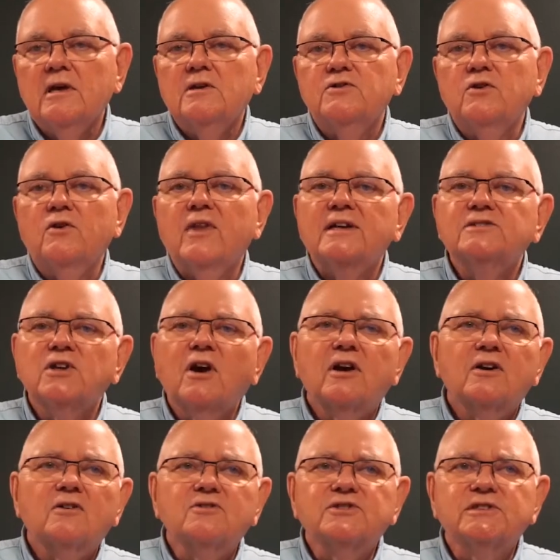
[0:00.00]
So that's
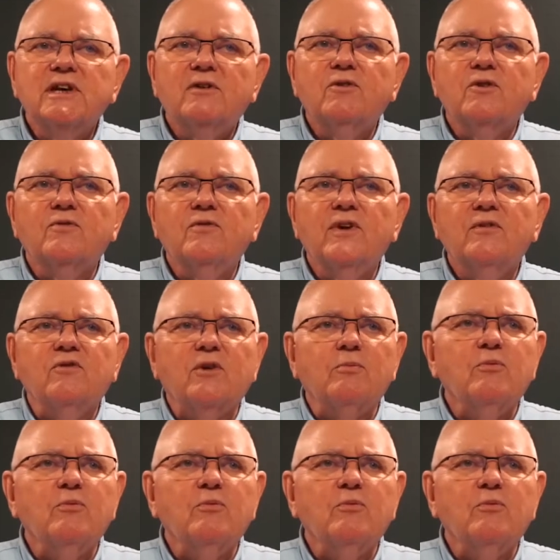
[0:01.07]
Article 750.